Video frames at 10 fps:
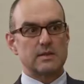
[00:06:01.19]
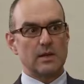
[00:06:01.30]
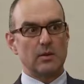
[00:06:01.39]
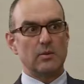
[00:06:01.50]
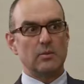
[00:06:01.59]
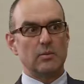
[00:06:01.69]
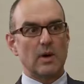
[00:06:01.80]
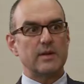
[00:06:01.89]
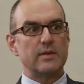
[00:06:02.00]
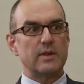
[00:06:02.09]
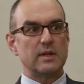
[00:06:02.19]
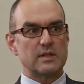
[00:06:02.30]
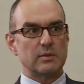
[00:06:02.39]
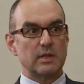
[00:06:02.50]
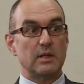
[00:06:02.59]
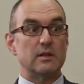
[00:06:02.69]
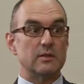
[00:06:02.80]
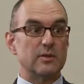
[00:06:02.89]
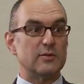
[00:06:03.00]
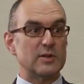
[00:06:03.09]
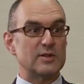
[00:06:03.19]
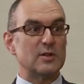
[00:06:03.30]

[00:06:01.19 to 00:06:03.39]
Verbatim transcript: So, one of the things that we learned over the first